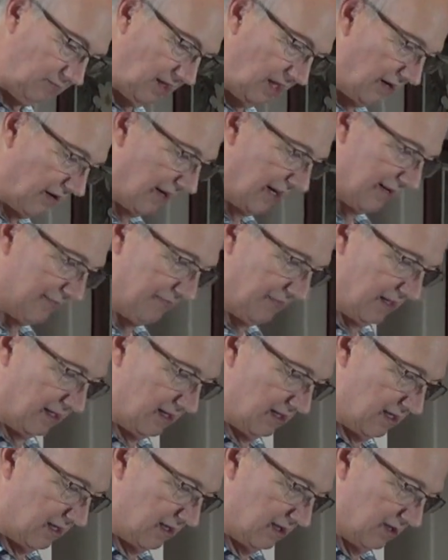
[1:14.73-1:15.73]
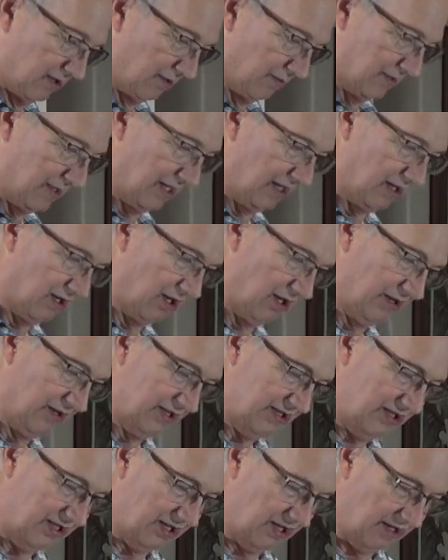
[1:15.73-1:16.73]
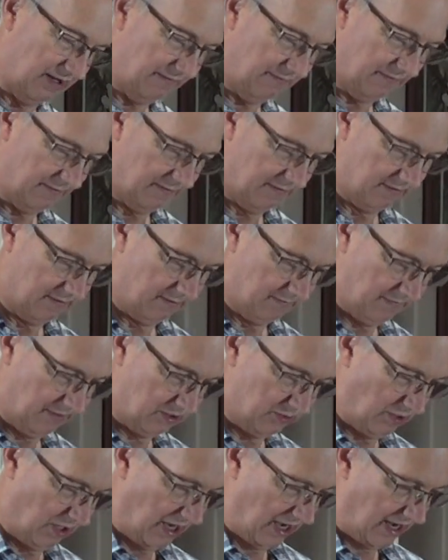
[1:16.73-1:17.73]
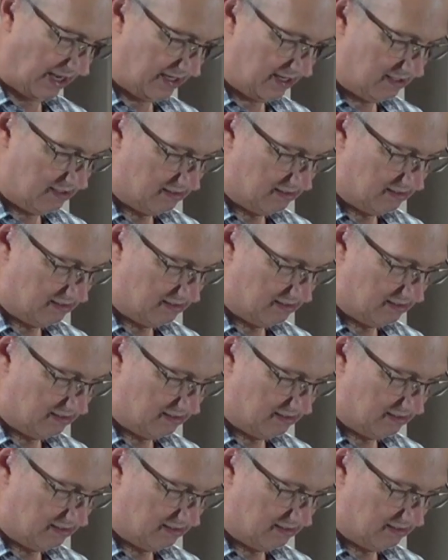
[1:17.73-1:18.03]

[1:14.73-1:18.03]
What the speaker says: Alright, so I'm going to take all this stuff, dry,